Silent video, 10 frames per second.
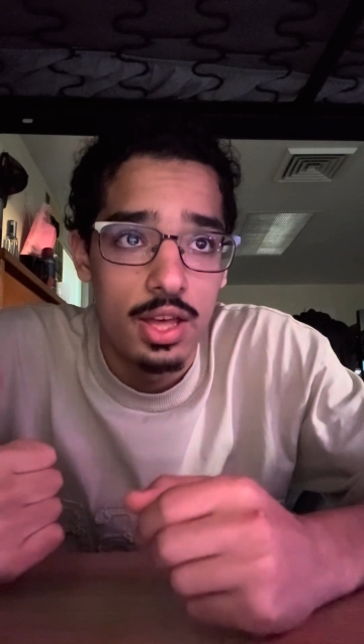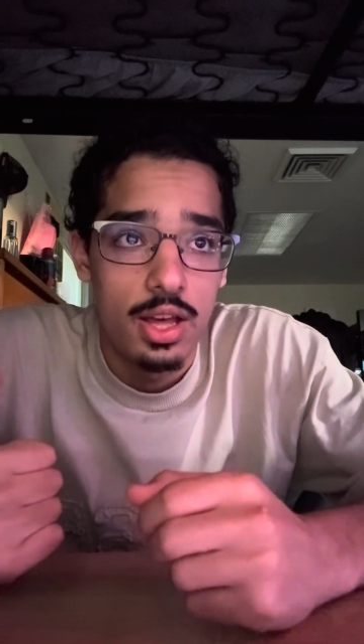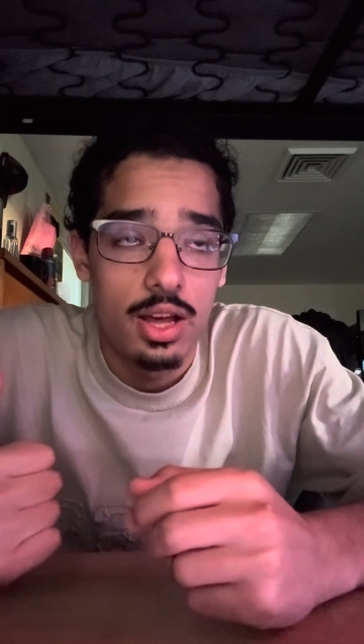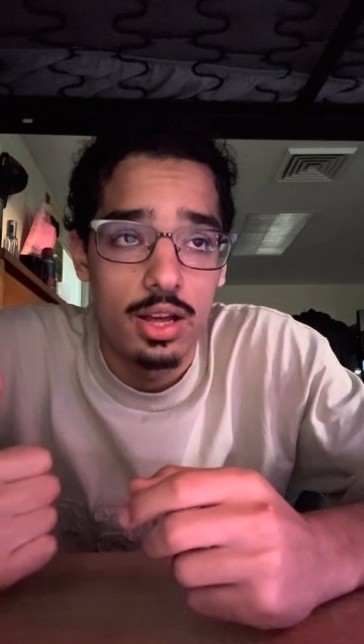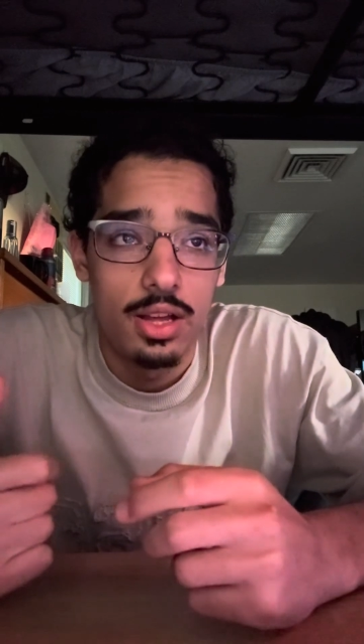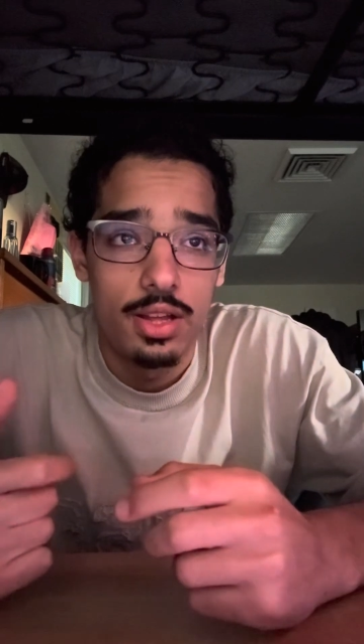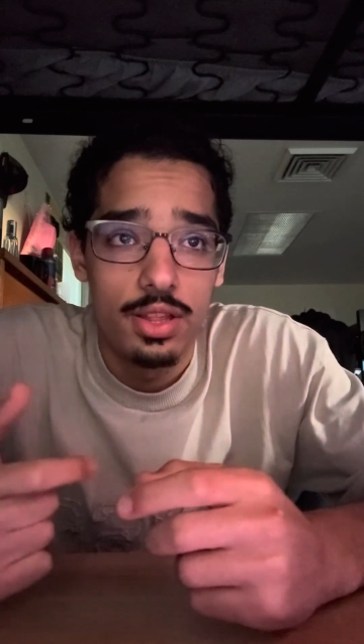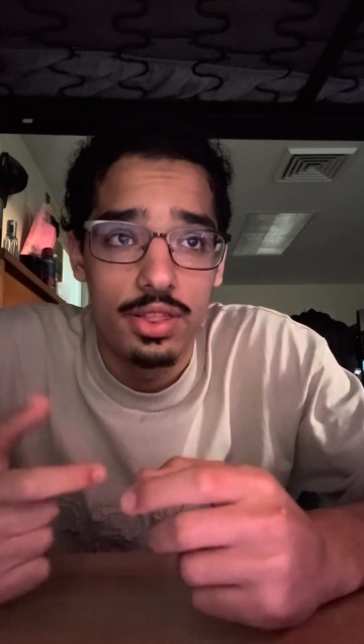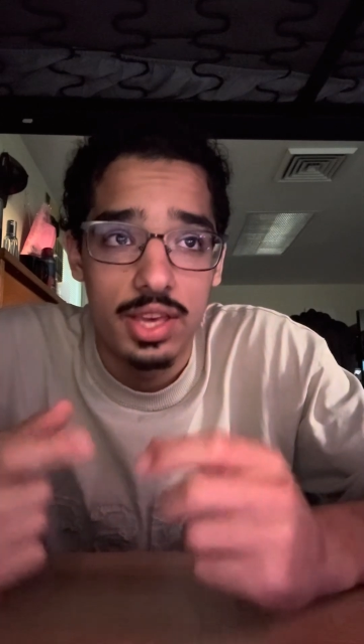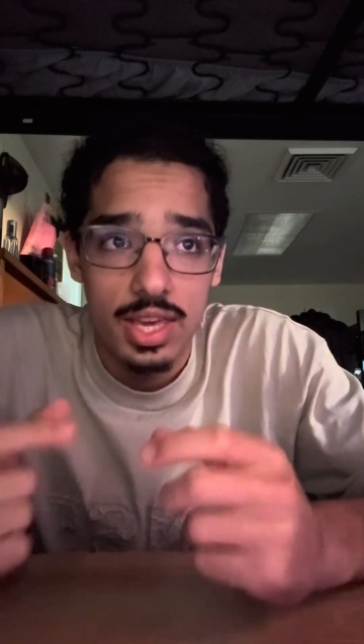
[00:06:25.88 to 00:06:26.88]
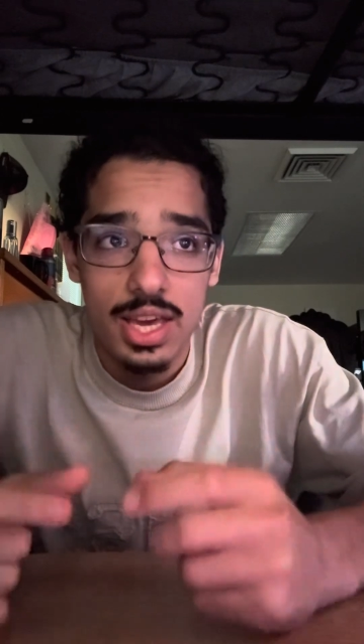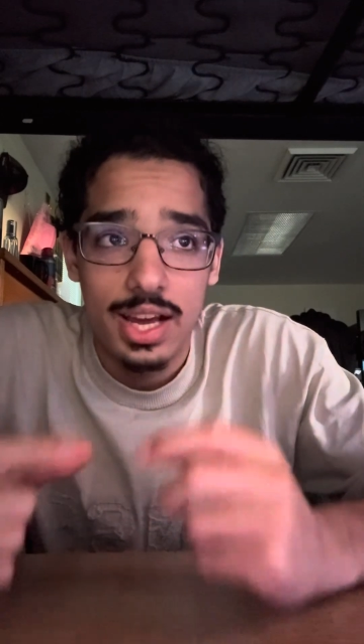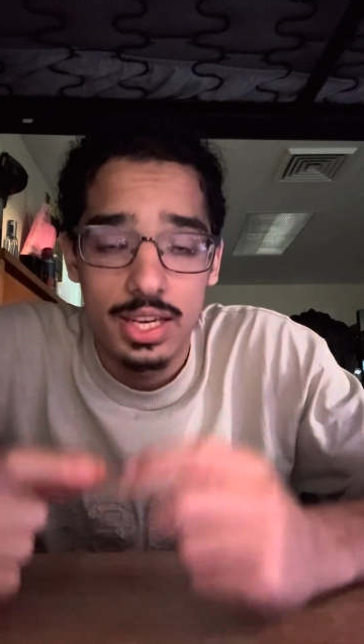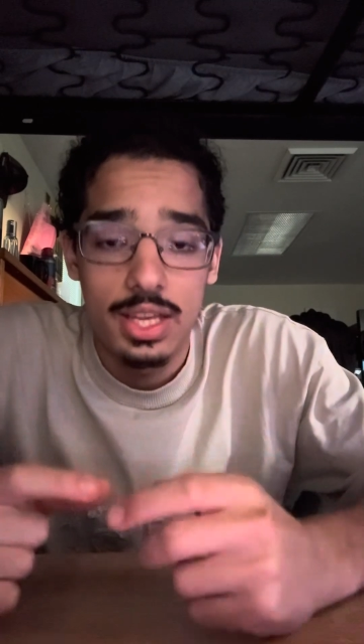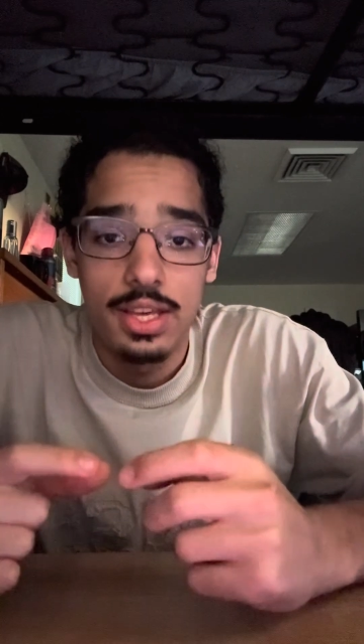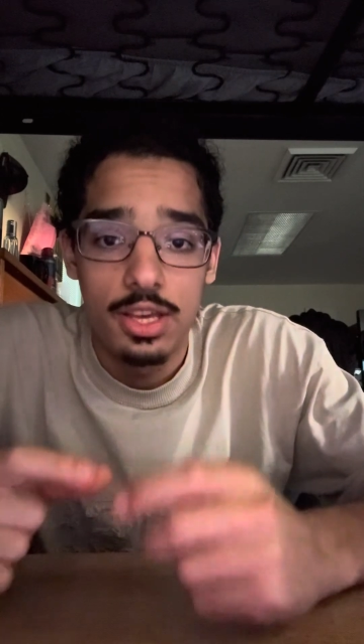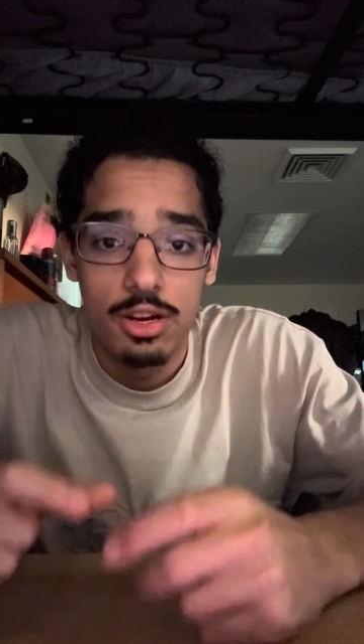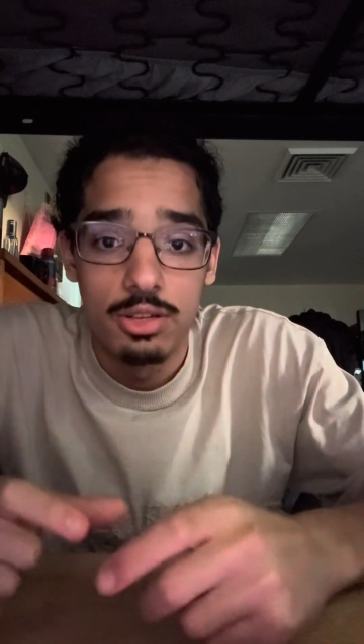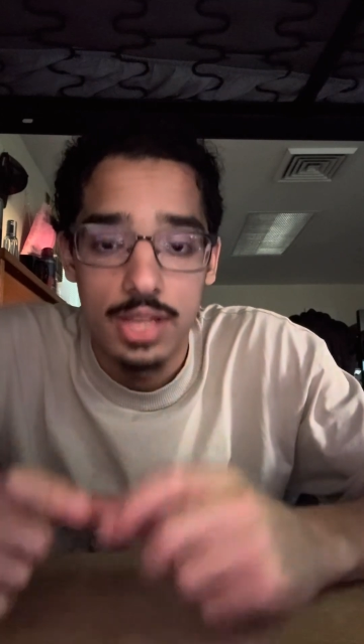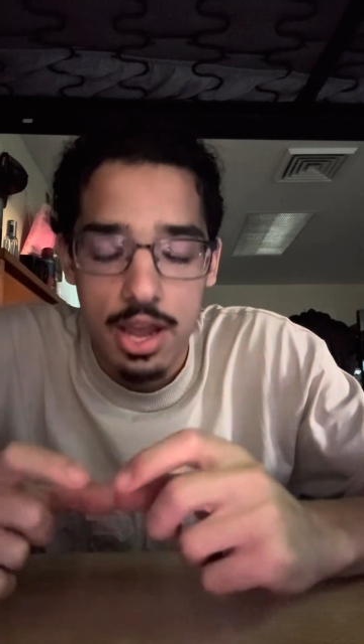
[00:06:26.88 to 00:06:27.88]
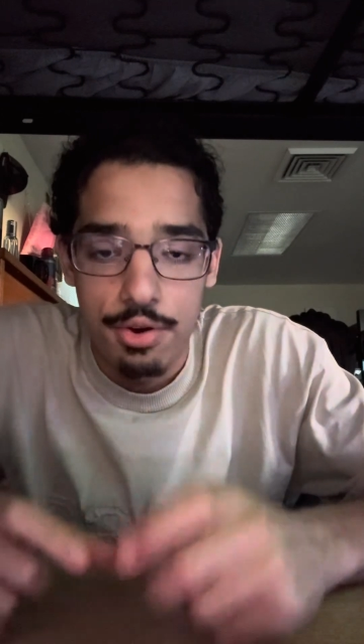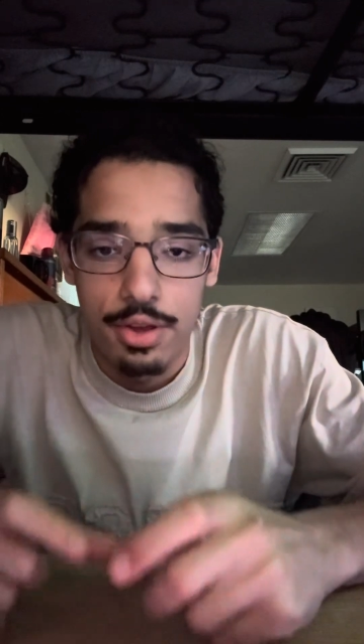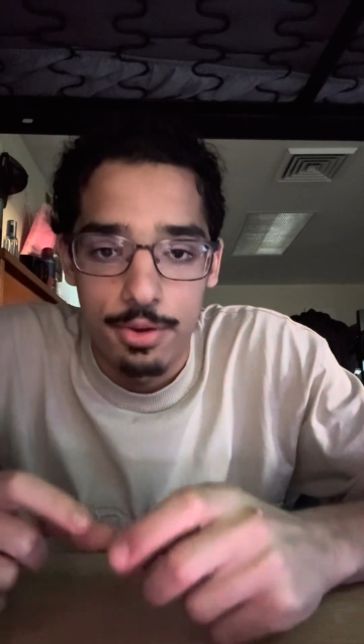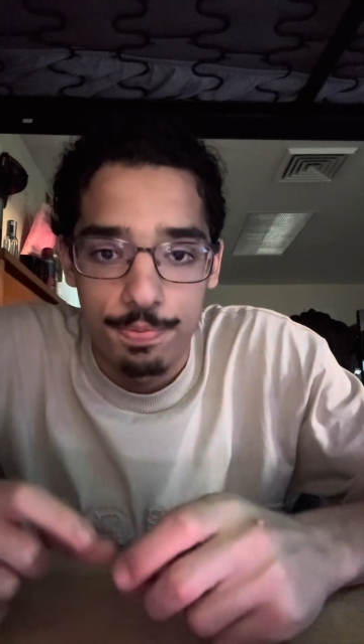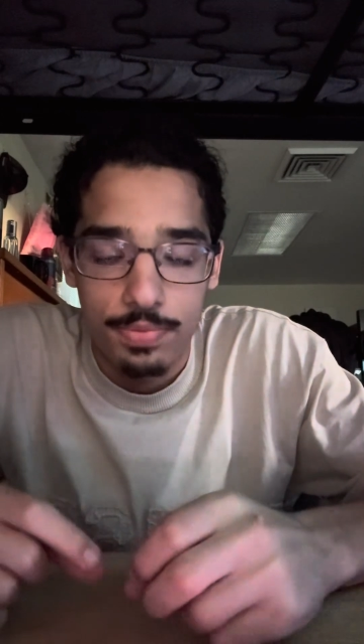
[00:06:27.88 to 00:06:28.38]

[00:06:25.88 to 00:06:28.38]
the key idea here is area.